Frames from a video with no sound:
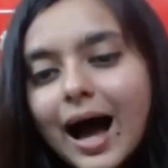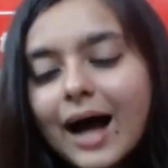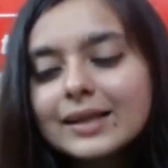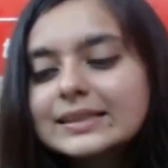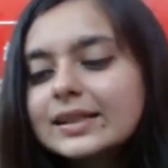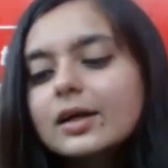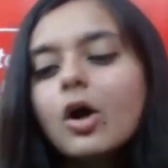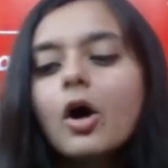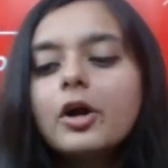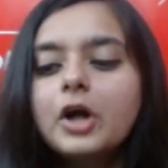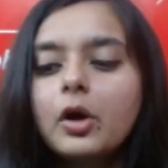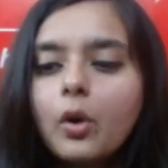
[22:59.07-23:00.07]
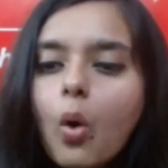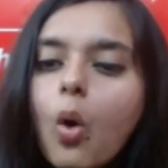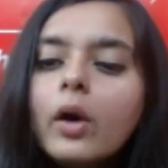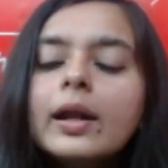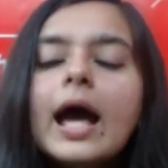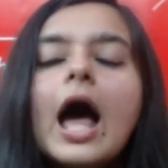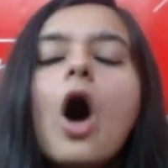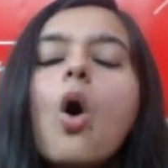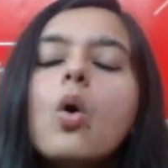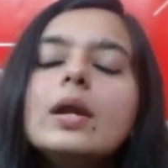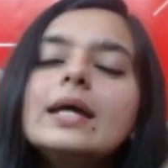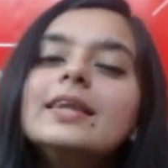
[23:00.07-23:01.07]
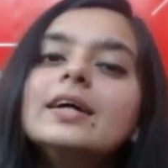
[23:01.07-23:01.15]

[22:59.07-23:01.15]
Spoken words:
answer on your own. Only